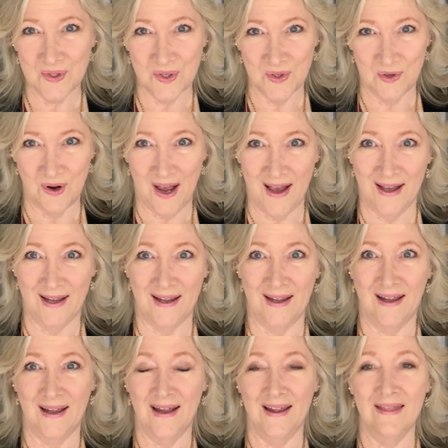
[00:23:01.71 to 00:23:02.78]
to try.
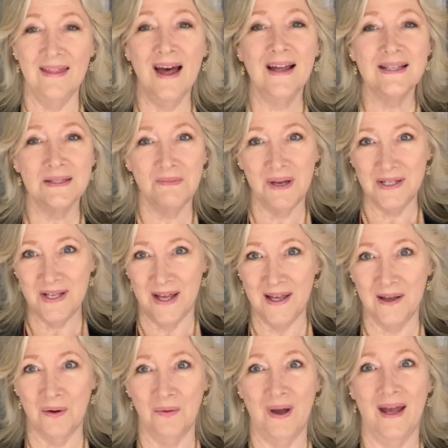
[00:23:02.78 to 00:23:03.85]
That's my
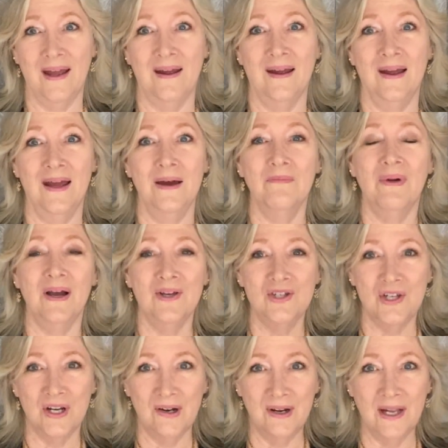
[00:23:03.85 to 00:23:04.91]
takeaway by
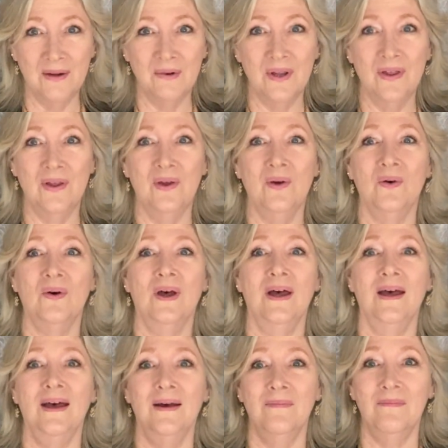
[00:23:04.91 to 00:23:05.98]
sharing with you
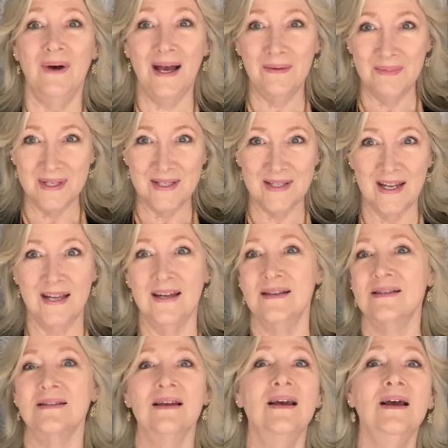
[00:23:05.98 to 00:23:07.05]
my
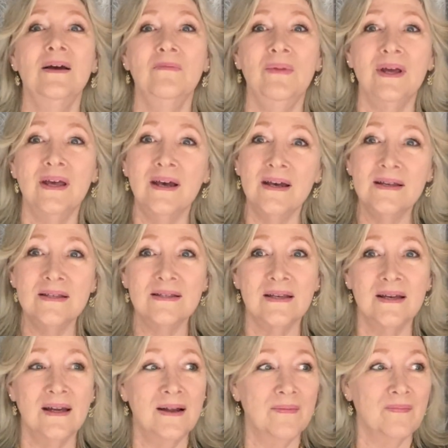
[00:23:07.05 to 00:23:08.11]
mistakes, because
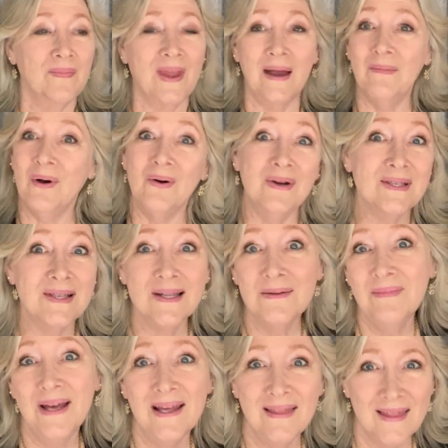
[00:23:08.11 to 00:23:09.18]
I'm always going to
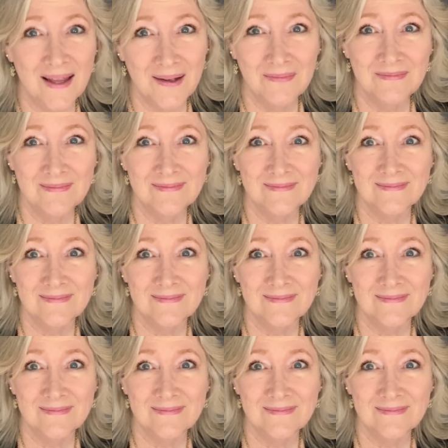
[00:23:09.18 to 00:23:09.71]
make them.